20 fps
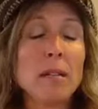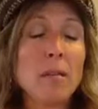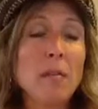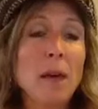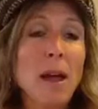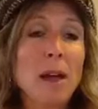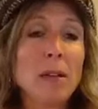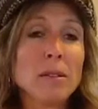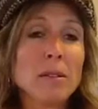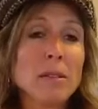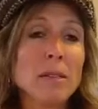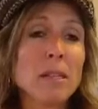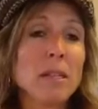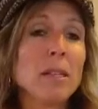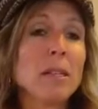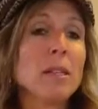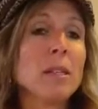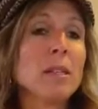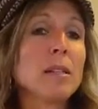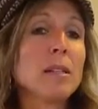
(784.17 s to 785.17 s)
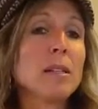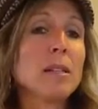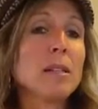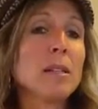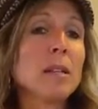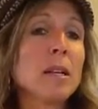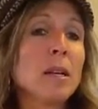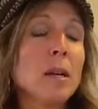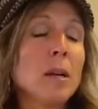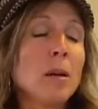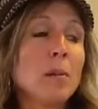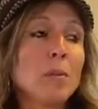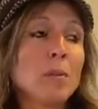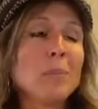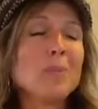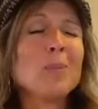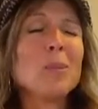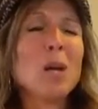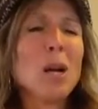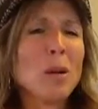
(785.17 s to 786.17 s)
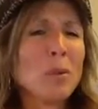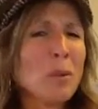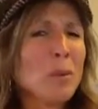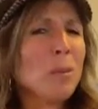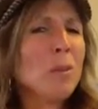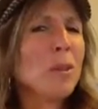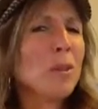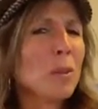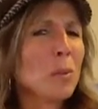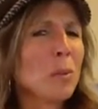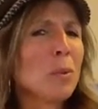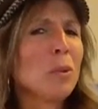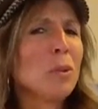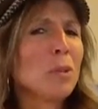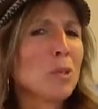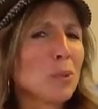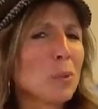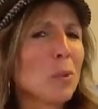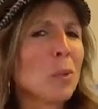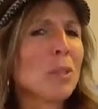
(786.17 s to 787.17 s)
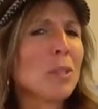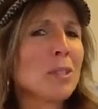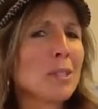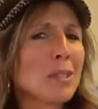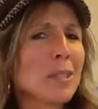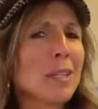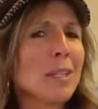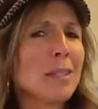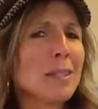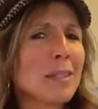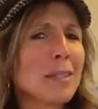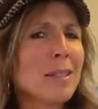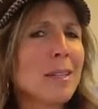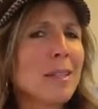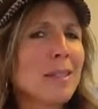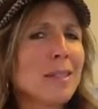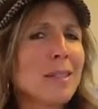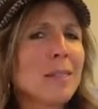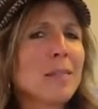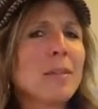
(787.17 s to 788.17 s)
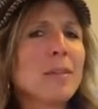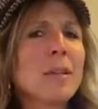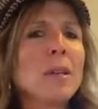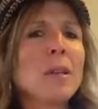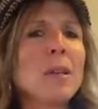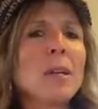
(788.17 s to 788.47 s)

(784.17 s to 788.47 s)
the past. He is probably the world's worst kid detective.